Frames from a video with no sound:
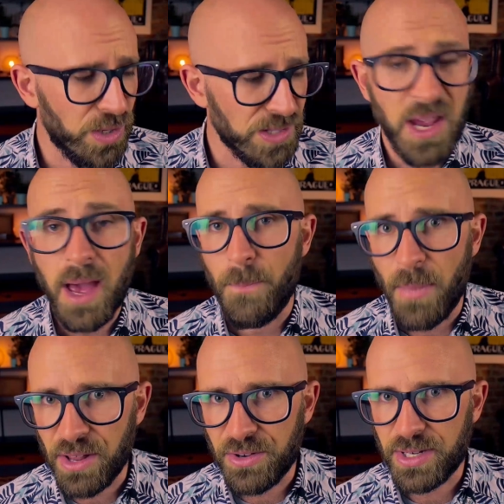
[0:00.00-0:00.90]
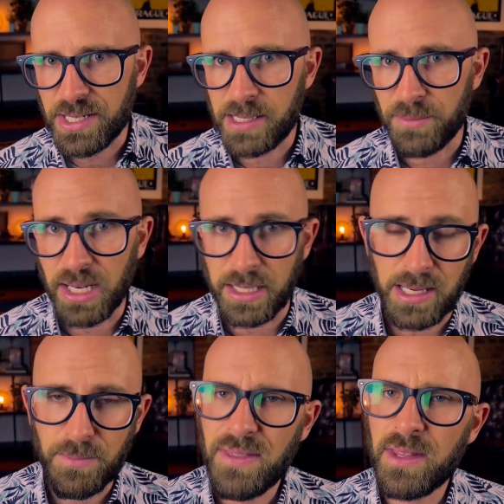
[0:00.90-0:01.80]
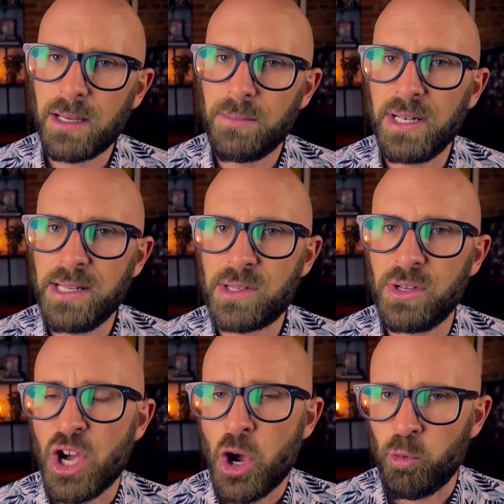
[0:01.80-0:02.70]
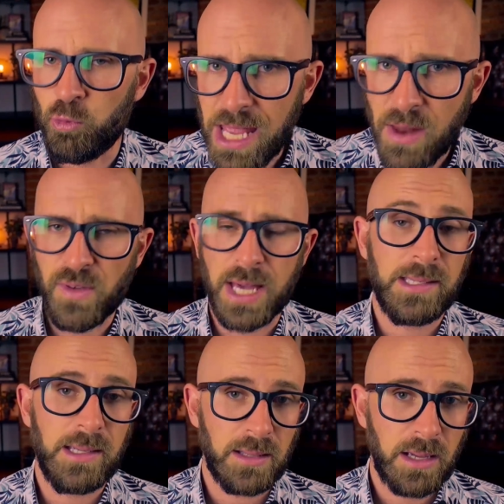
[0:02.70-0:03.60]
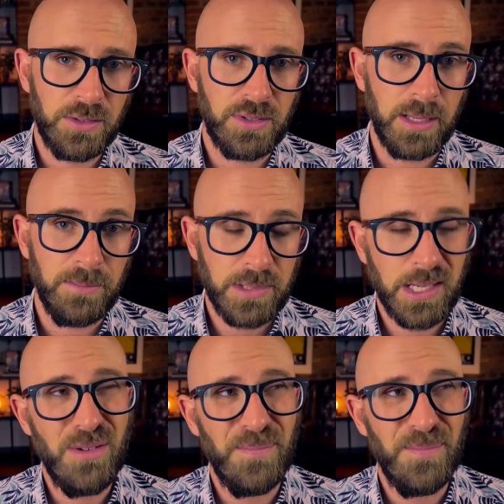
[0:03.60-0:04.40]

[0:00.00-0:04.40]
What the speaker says: and monetary stability meant that companies could reinvest in the country. So